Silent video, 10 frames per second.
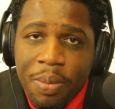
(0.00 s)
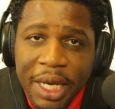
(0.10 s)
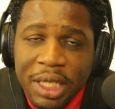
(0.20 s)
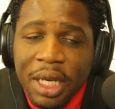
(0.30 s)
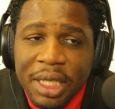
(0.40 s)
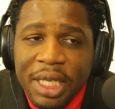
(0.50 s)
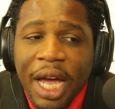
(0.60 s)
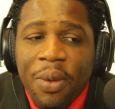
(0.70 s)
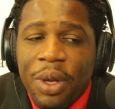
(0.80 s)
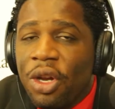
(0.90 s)
basically
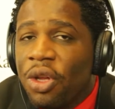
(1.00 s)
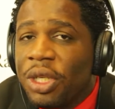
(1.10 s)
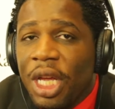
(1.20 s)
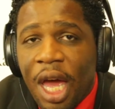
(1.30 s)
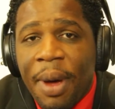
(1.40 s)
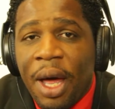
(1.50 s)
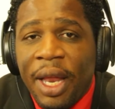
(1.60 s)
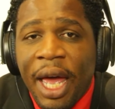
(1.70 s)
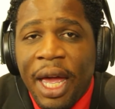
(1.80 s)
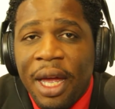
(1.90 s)
cite when they're using
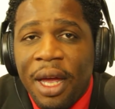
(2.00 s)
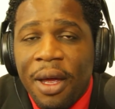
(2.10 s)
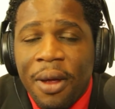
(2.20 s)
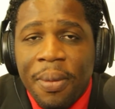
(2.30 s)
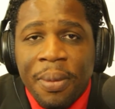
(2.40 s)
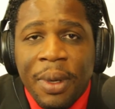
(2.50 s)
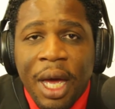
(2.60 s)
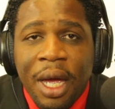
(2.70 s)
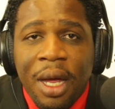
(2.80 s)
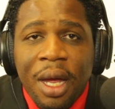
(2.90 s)
MLA.
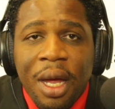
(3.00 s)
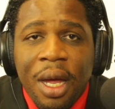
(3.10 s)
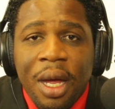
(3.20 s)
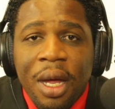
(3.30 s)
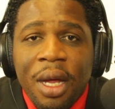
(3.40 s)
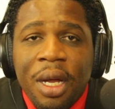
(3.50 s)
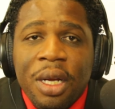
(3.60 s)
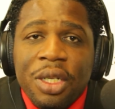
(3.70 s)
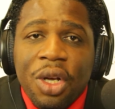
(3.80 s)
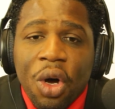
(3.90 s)
Okay?
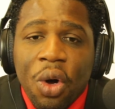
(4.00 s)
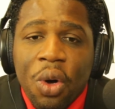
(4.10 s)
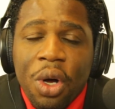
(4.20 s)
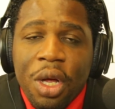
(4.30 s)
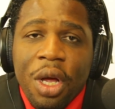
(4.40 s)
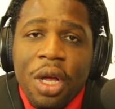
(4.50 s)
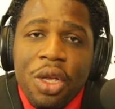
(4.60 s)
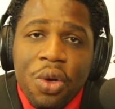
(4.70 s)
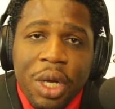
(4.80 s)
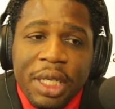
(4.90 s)
So
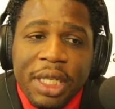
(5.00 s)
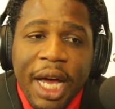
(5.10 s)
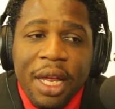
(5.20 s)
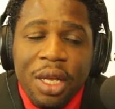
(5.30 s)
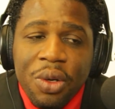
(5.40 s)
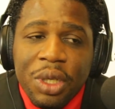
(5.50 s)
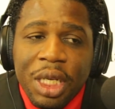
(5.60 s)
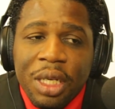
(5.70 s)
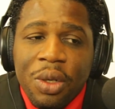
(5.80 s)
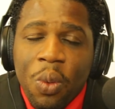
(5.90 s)
you can cite
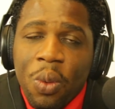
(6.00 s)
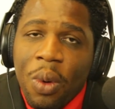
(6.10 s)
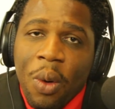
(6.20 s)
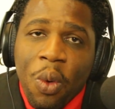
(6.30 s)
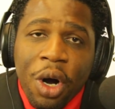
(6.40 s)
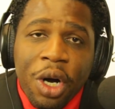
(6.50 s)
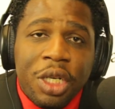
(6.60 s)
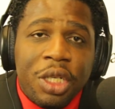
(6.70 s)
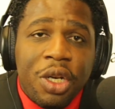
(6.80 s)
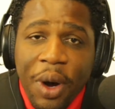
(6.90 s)
using
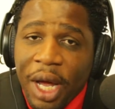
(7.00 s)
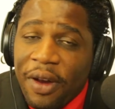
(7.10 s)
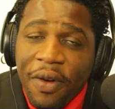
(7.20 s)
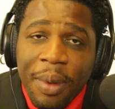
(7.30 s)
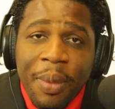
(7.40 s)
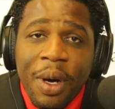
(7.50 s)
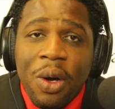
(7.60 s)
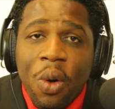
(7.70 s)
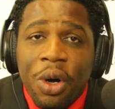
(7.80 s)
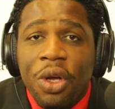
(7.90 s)
words directly from the
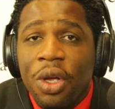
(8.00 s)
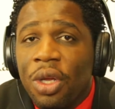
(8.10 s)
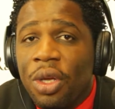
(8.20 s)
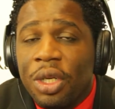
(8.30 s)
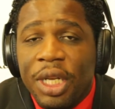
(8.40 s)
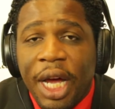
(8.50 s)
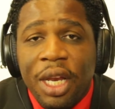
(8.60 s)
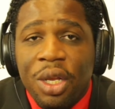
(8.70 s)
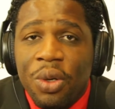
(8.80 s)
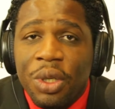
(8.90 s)
book, or you can
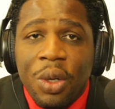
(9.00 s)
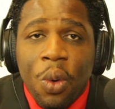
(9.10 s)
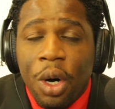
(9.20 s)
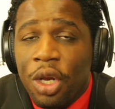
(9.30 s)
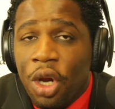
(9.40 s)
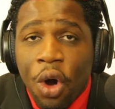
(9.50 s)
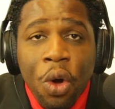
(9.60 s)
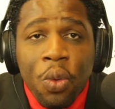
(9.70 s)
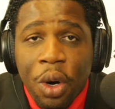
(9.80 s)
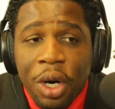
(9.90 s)
cite using your
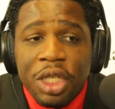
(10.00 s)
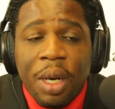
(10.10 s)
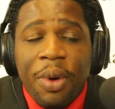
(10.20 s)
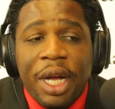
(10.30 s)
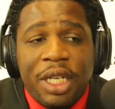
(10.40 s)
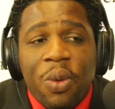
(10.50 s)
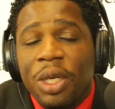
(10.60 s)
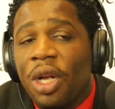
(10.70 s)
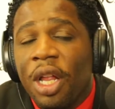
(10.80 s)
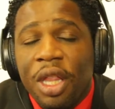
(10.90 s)
own words, summarizing
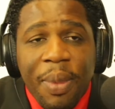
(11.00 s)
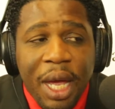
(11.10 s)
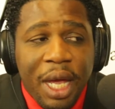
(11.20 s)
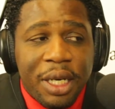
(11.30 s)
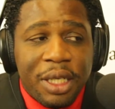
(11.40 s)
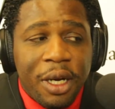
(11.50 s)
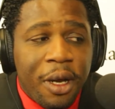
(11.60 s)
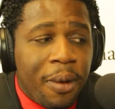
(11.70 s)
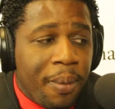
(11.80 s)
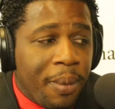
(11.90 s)
what's on the page.
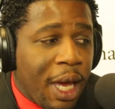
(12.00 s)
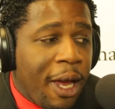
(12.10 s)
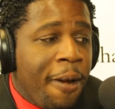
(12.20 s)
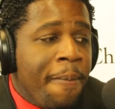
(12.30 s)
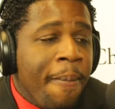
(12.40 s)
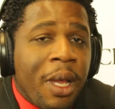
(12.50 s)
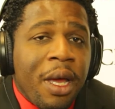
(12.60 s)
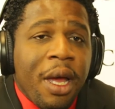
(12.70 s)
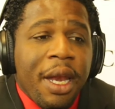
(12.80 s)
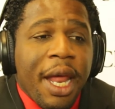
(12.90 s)
Okay?
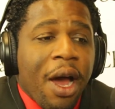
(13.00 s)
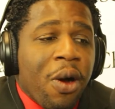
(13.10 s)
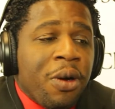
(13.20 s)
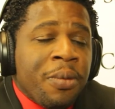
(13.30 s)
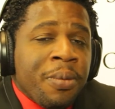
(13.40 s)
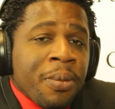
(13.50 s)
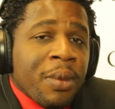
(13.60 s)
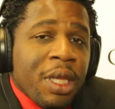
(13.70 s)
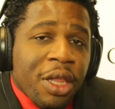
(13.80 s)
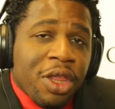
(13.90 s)
Now,
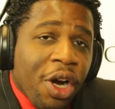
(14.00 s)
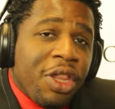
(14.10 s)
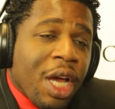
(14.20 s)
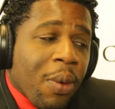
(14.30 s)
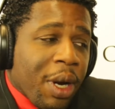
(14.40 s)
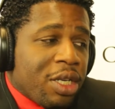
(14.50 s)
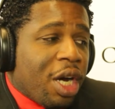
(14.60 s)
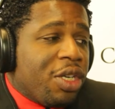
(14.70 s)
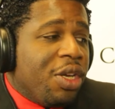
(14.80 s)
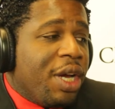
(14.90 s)
the third thing I want to
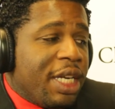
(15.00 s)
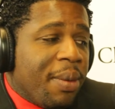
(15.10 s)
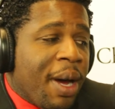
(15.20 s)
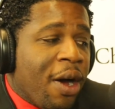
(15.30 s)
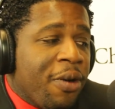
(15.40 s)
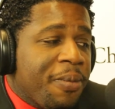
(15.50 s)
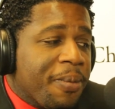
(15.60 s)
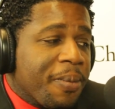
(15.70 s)
talk to you guys about